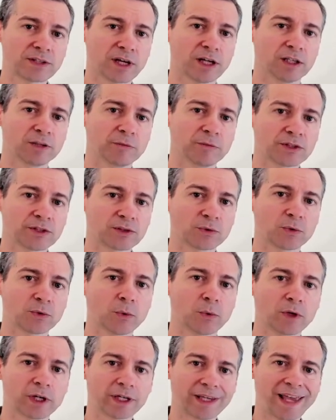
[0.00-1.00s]
elements and we
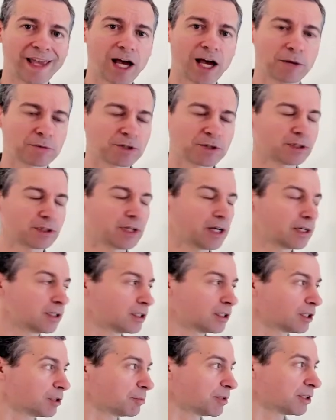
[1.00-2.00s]
want to capture that in
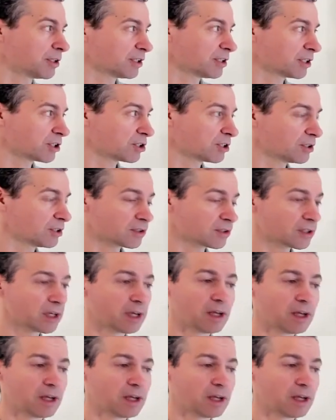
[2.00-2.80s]
our predictions.